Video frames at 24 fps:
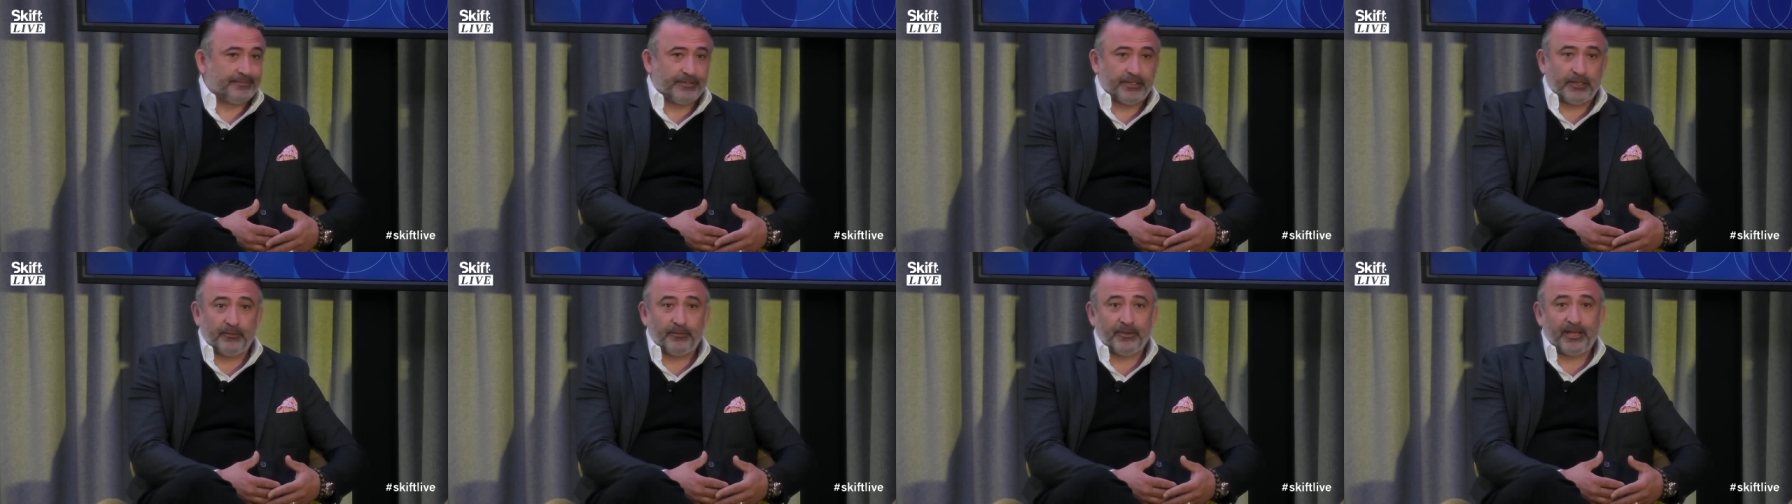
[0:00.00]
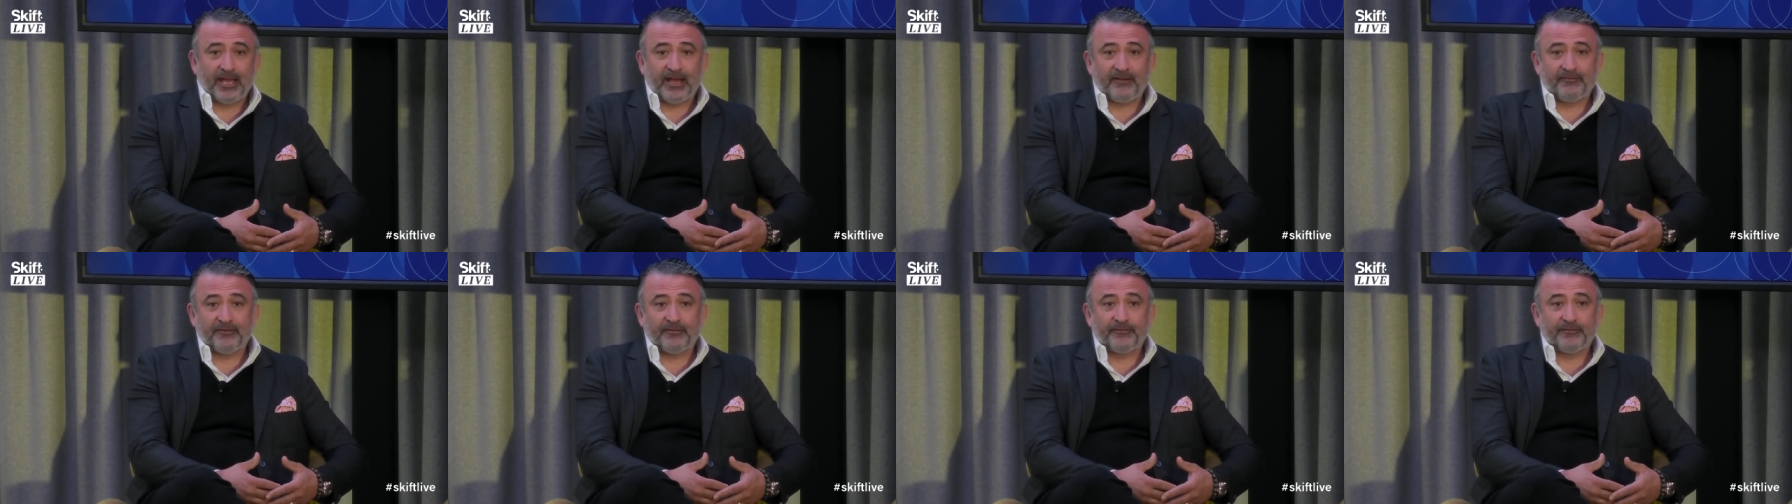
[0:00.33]
you know, we
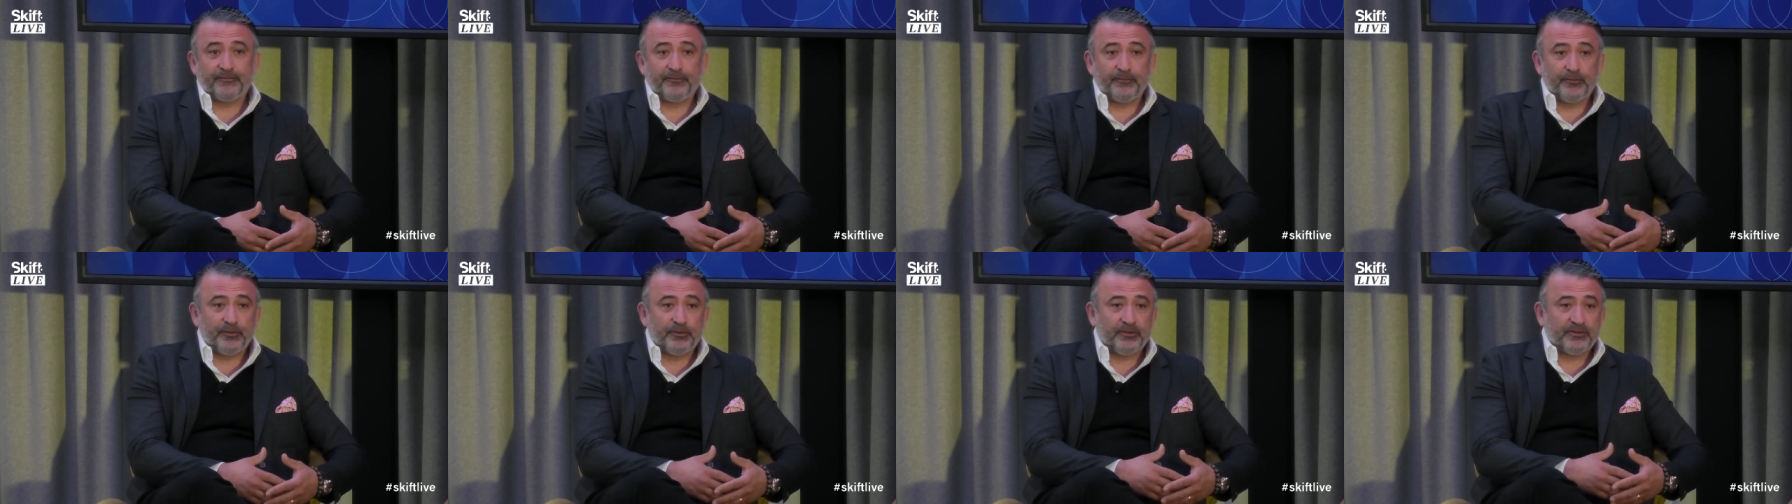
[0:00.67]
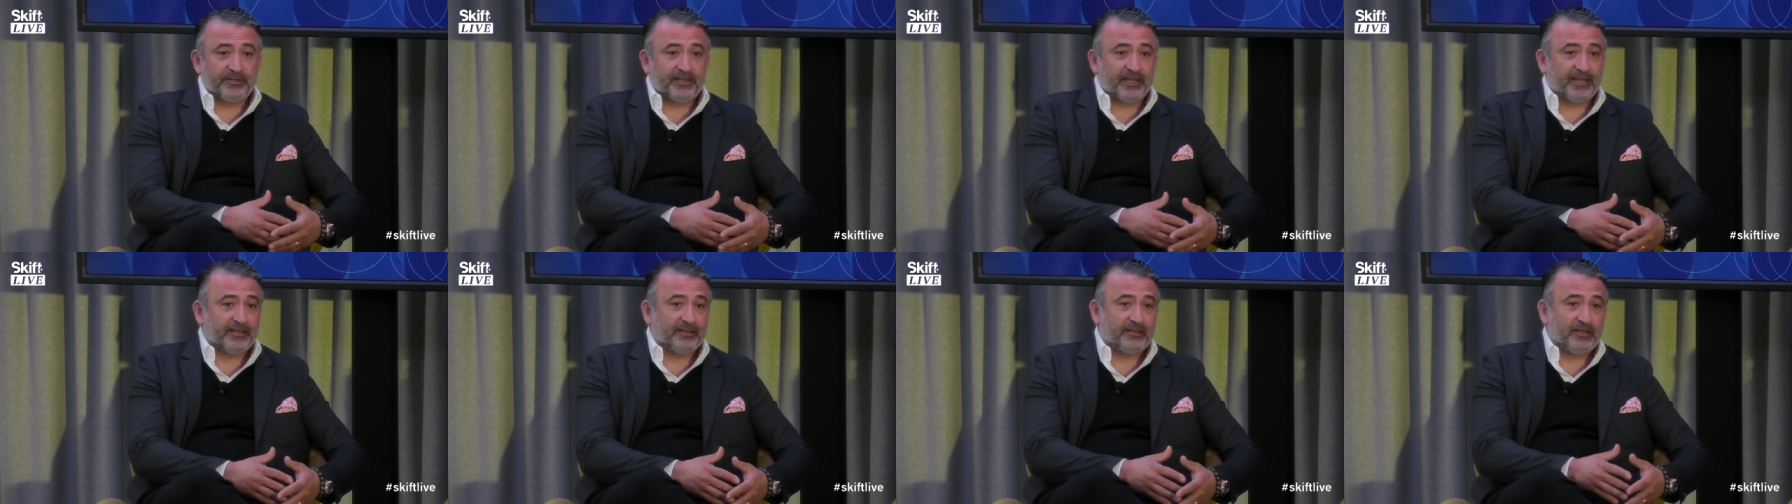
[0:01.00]
have a full
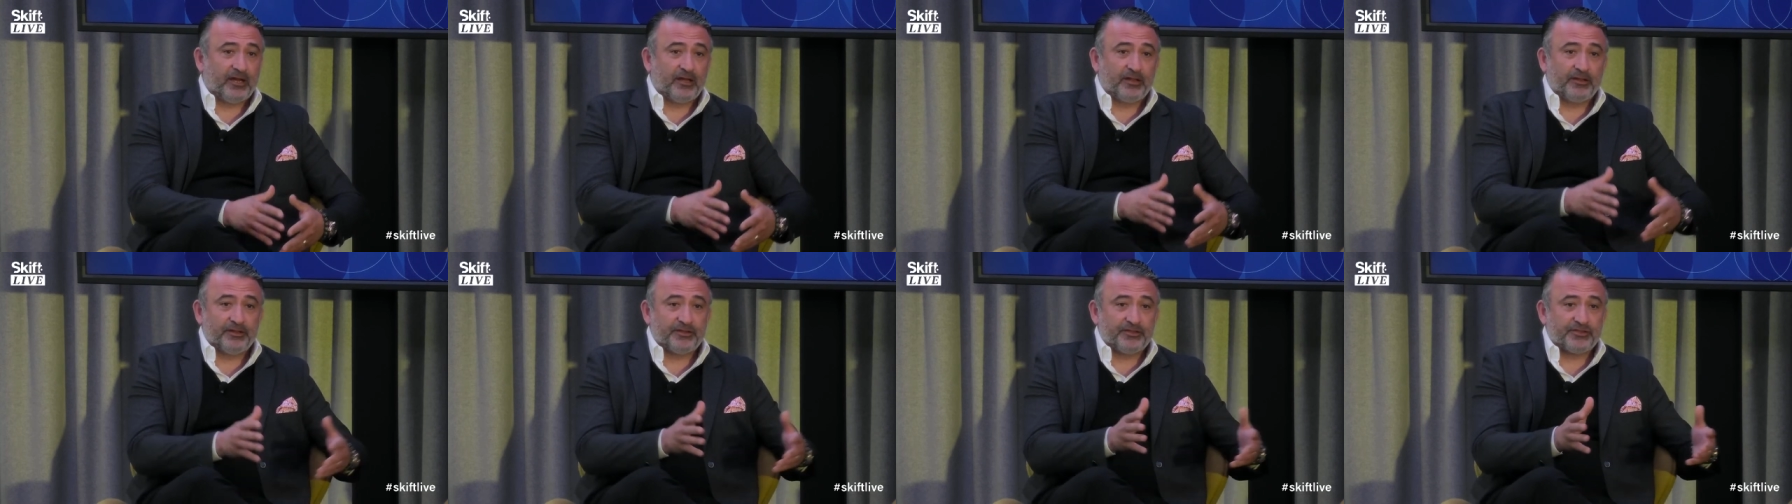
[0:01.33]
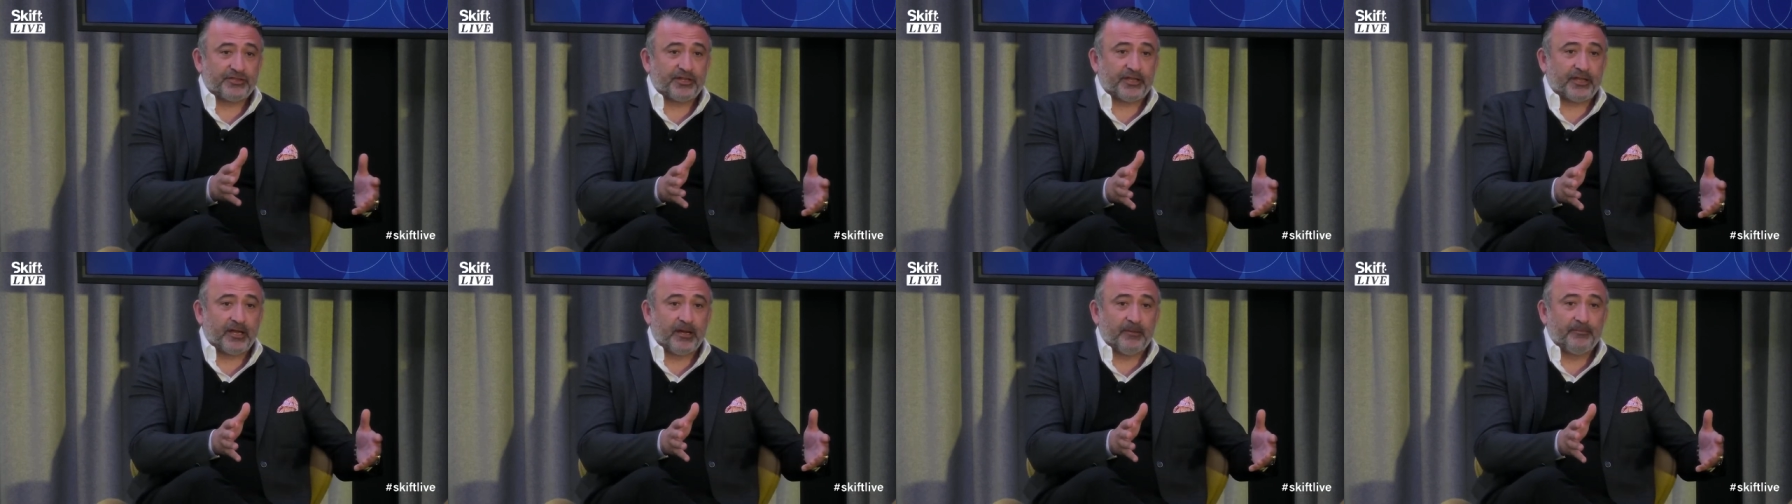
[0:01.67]

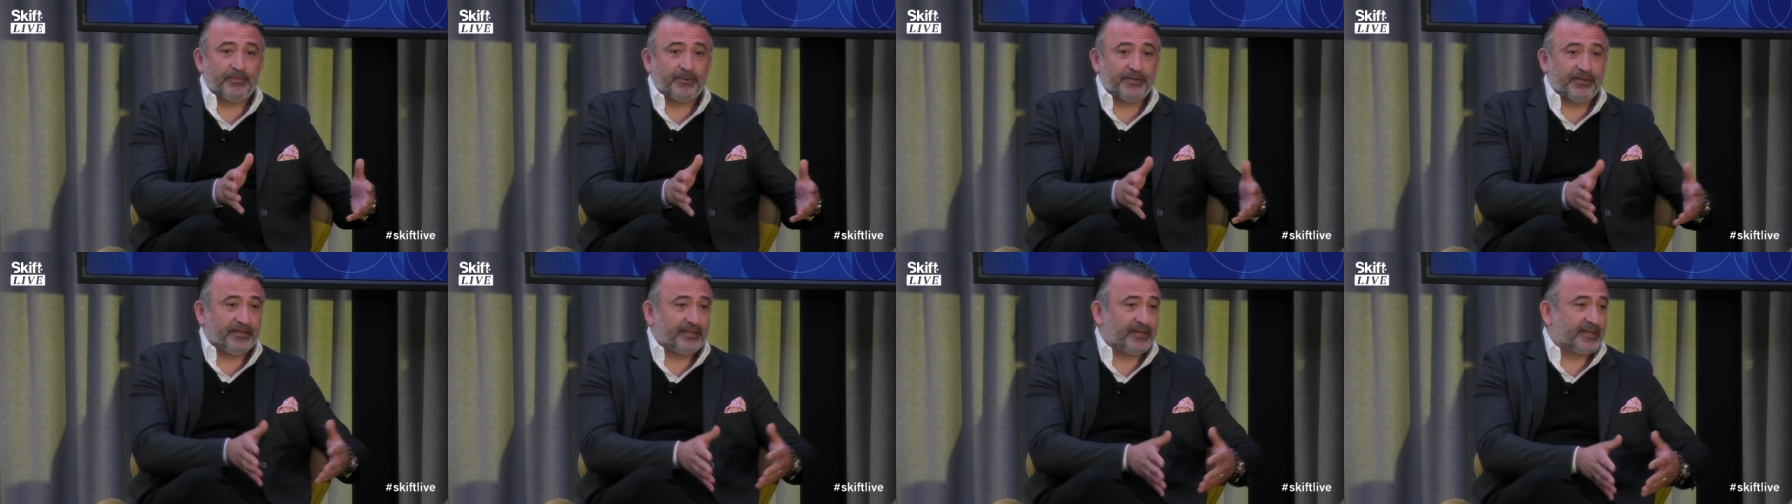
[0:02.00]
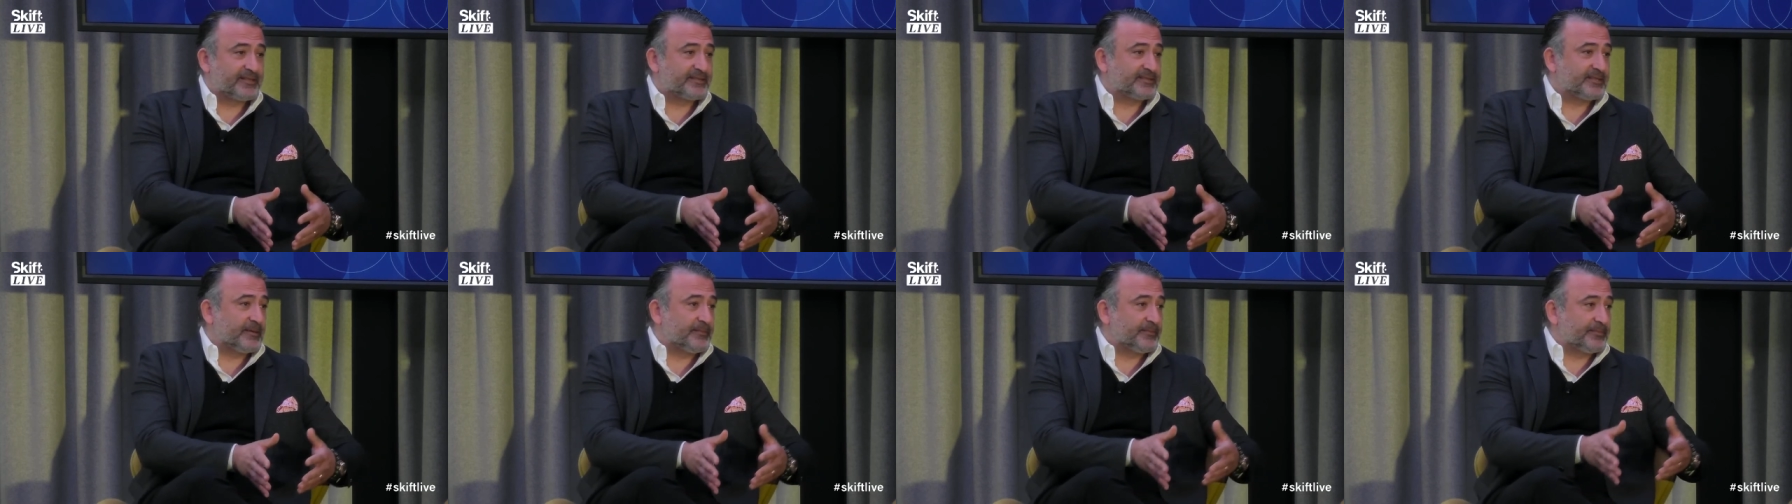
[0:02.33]
technology company
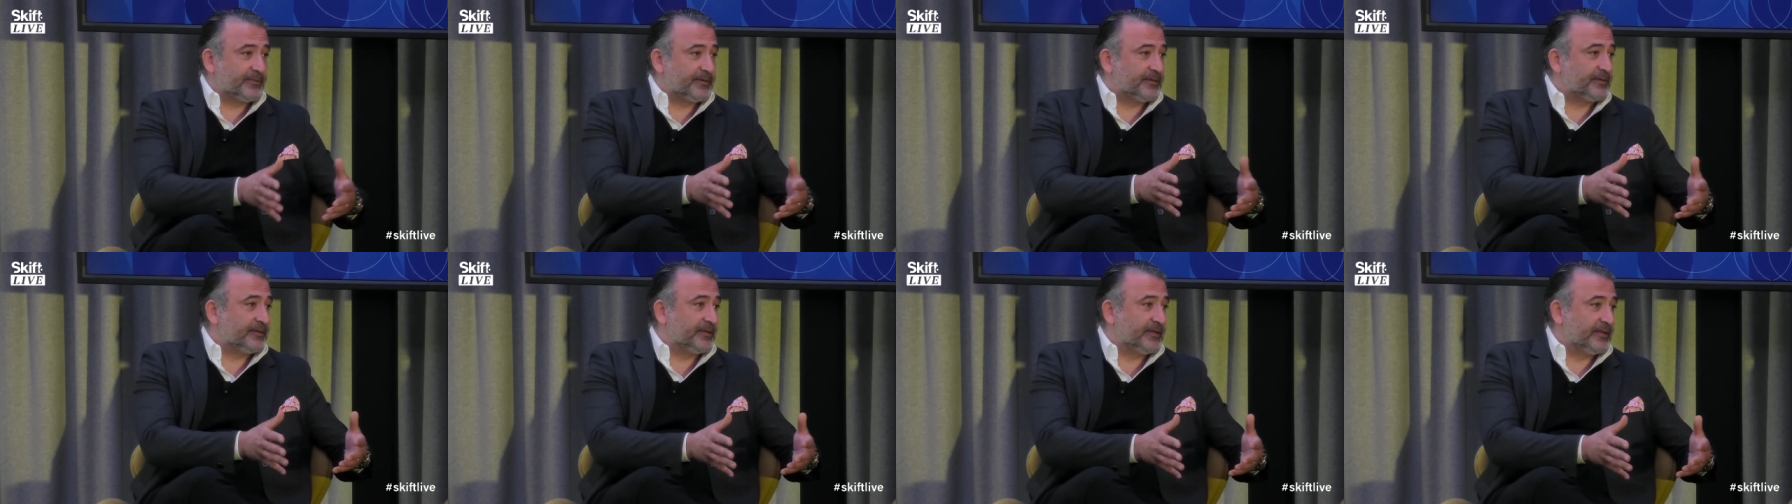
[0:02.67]
that's separate